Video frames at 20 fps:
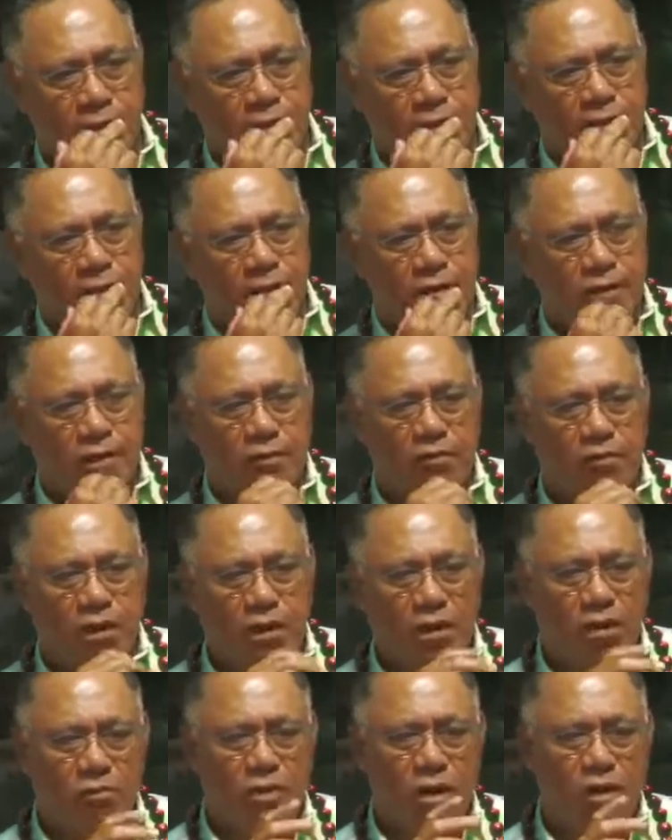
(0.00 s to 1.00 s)
I
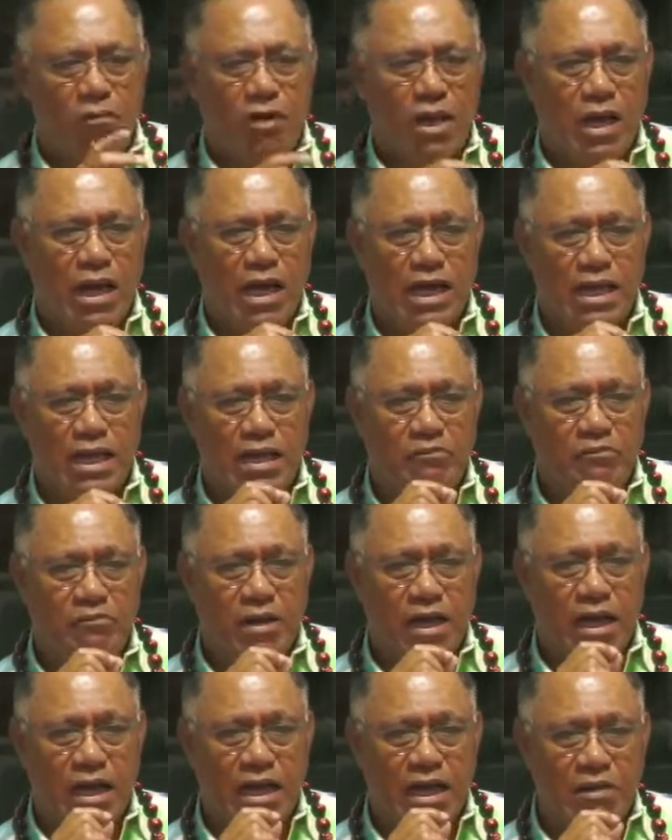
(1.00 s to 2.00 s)

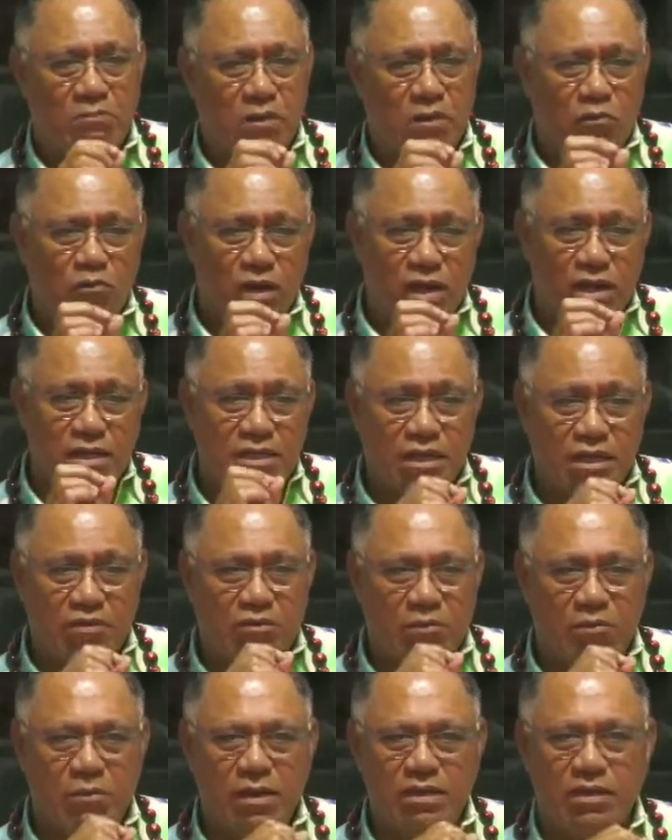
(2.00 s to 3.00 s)
want a secret
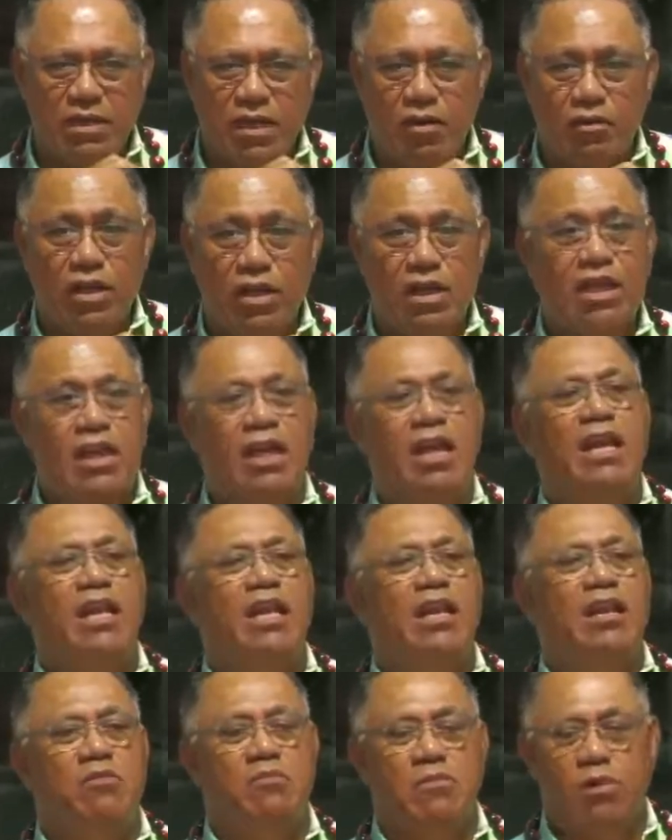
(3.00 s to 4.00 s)
place. I
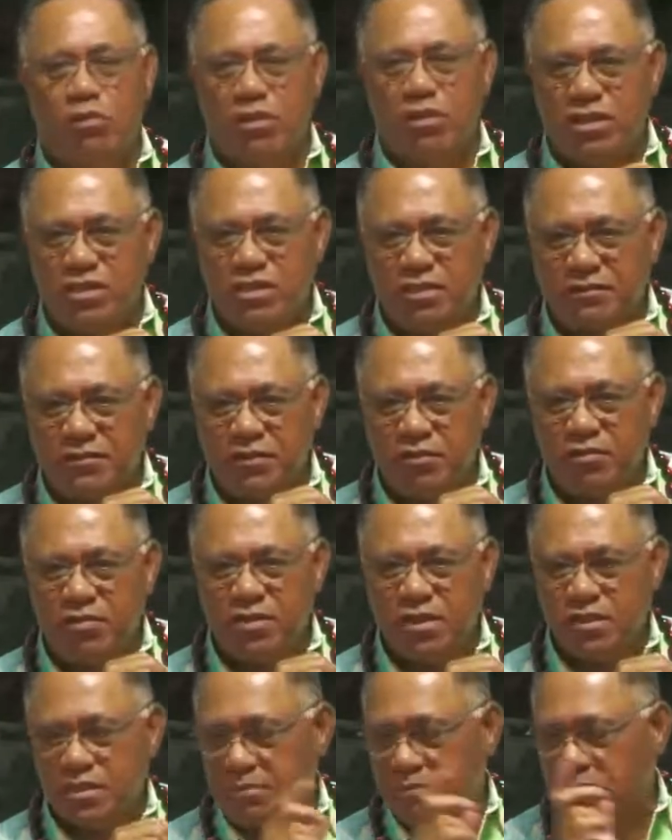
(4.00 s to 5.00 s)
want interferences. But